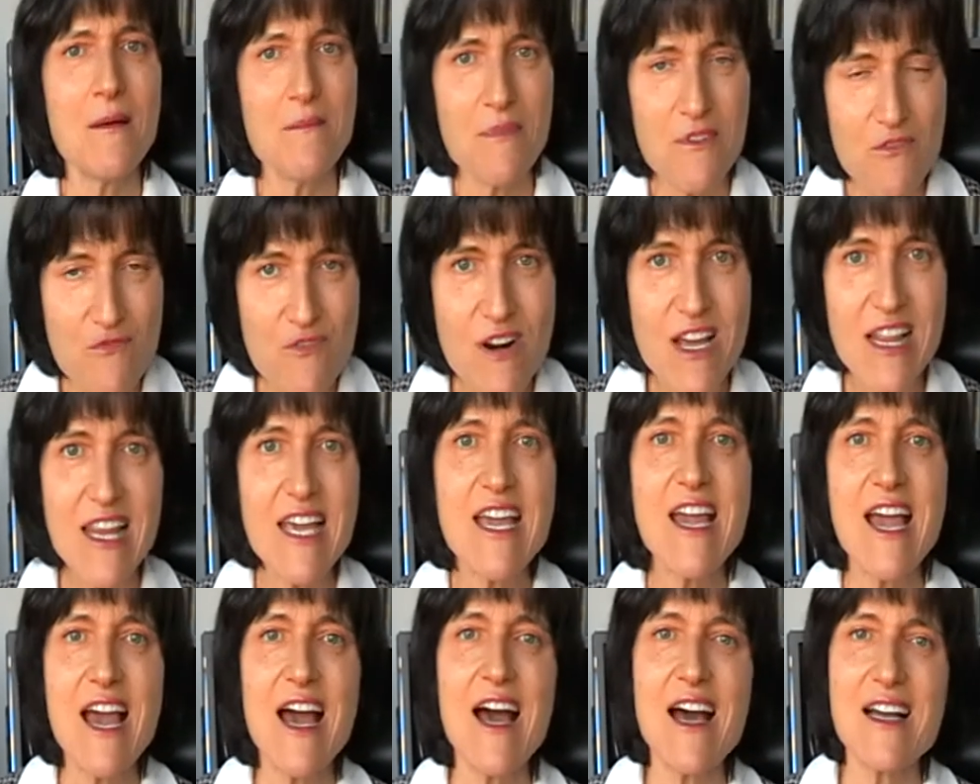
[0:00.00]
but
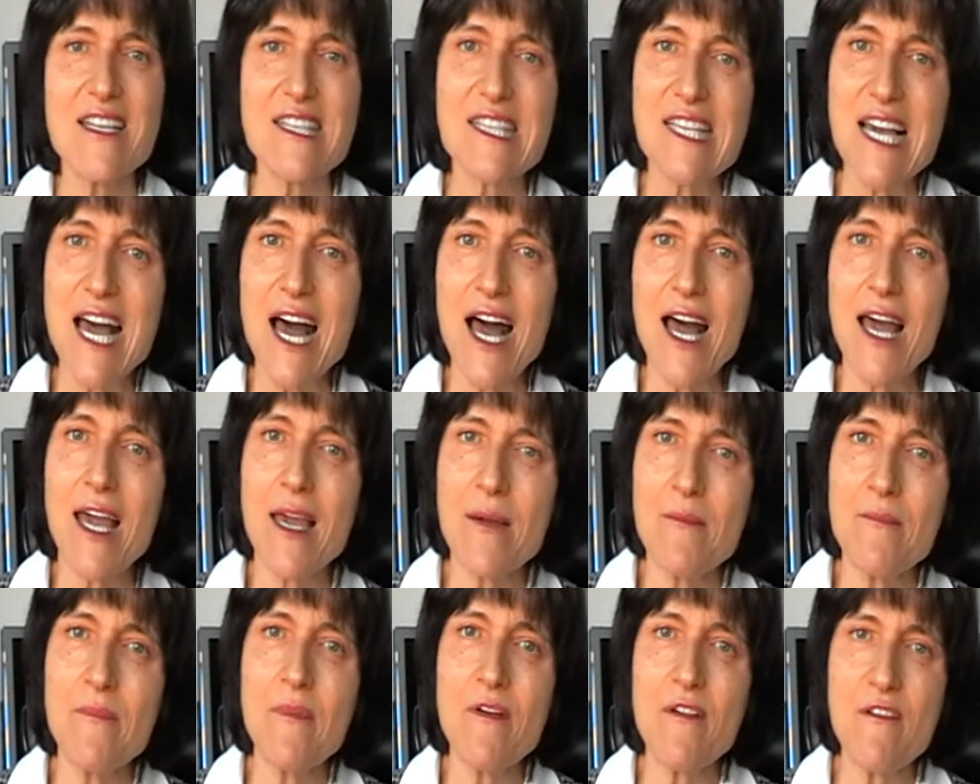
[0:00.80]
really a
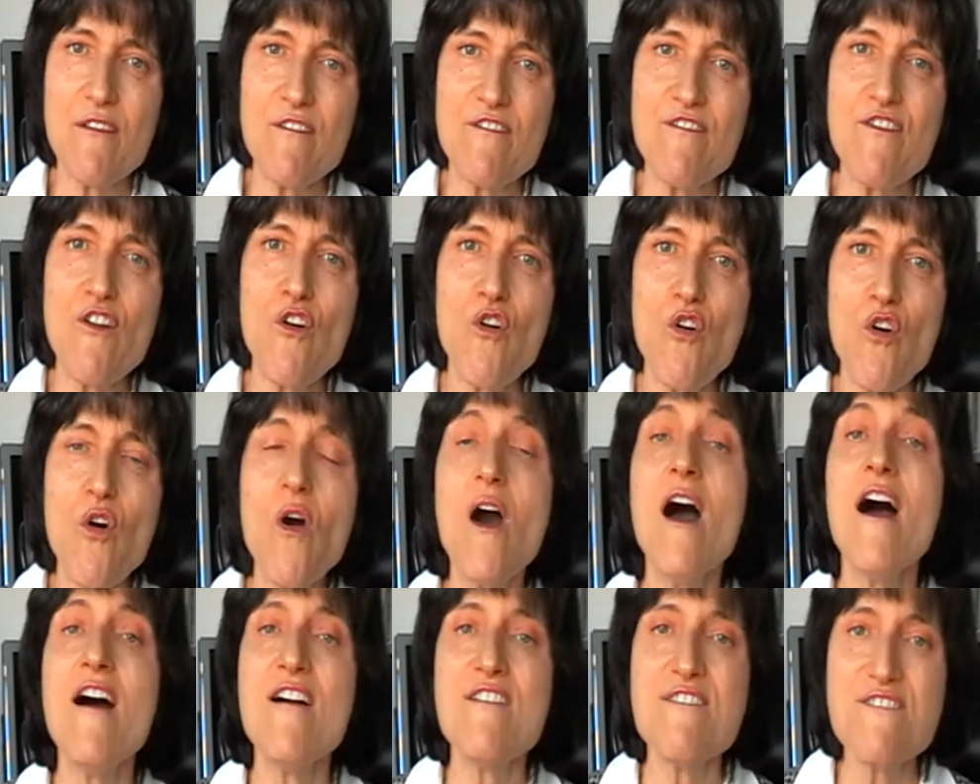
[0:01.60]
time for
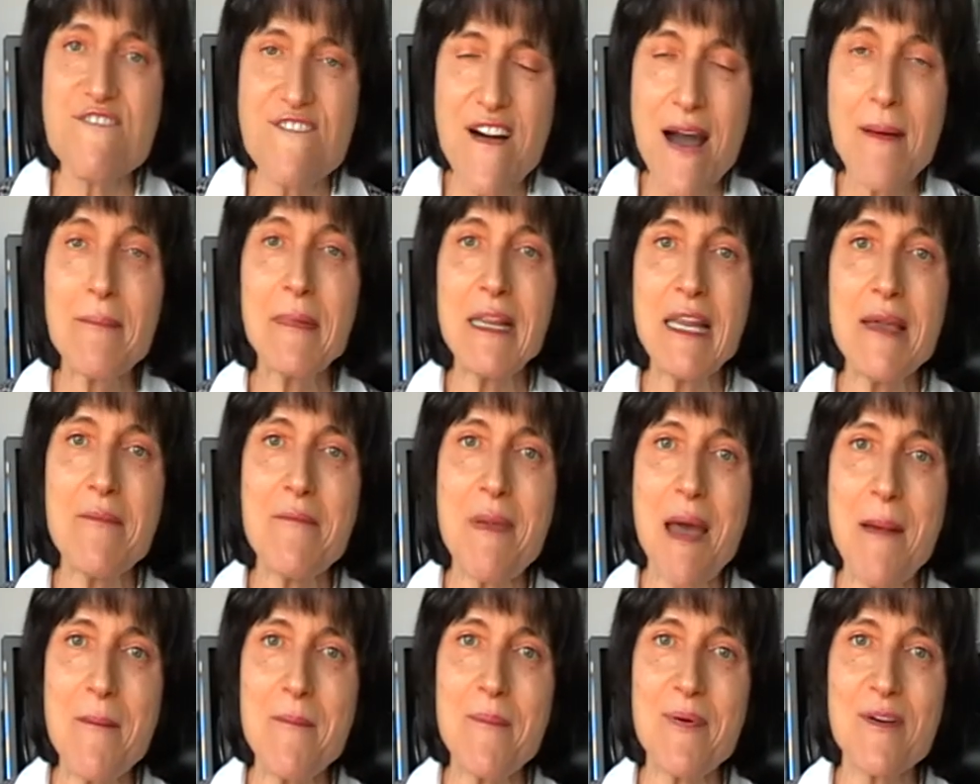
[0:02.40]
family
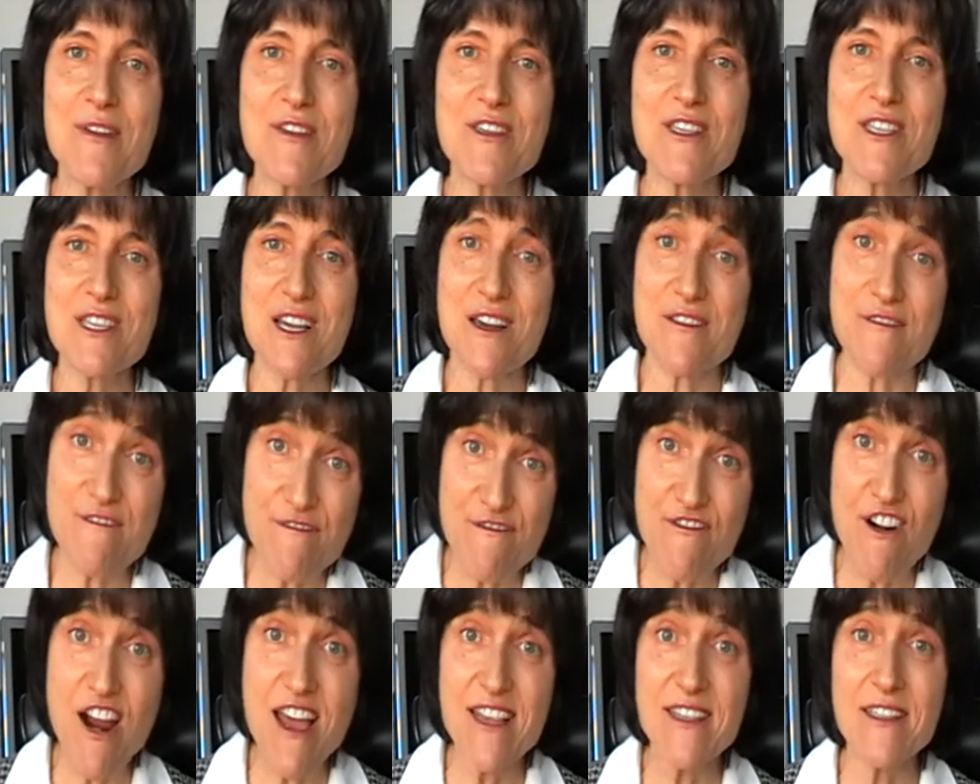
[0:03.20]
members and
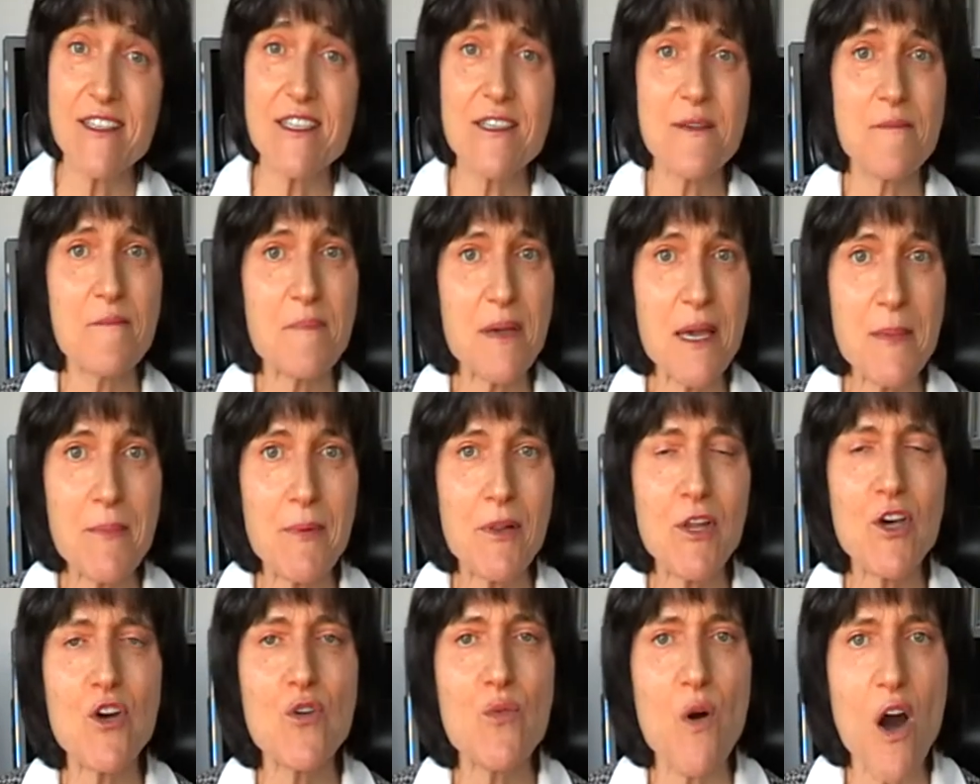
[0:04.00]
friends and
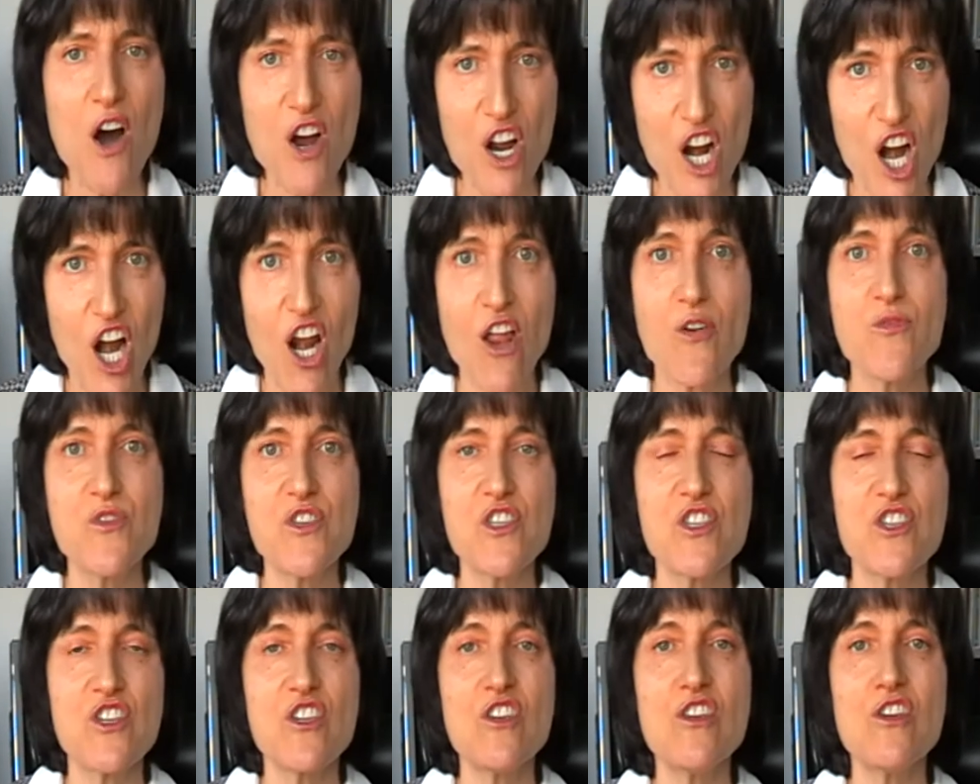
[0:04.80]
people who are
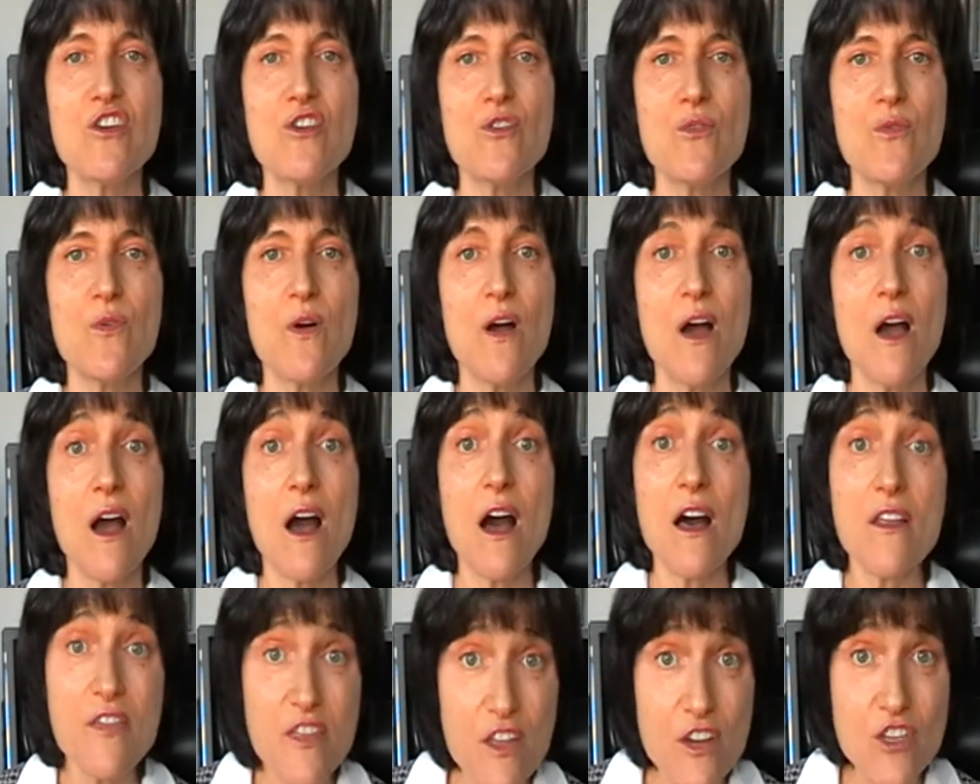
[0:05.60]
close to you
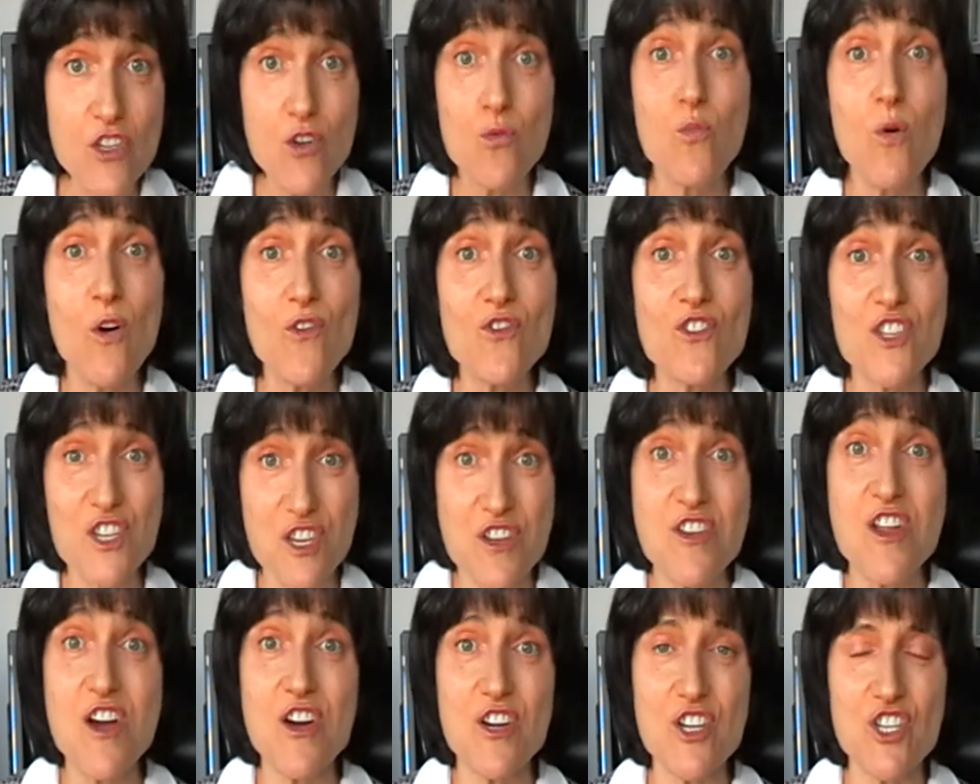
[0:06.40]
and that you want to
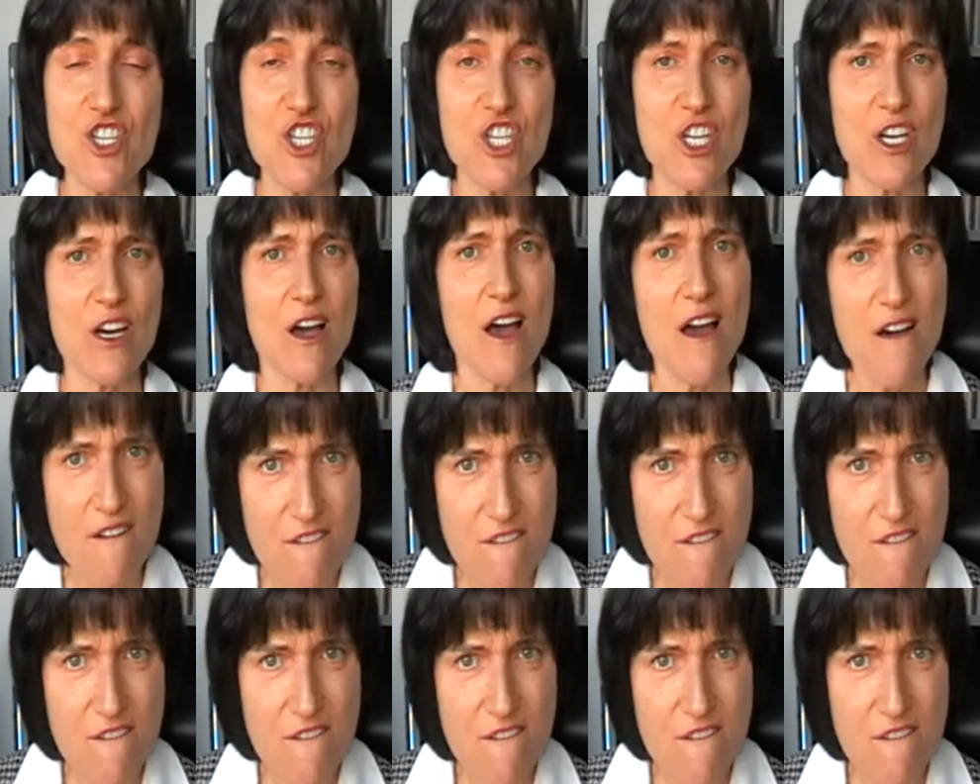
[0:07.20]
nurture.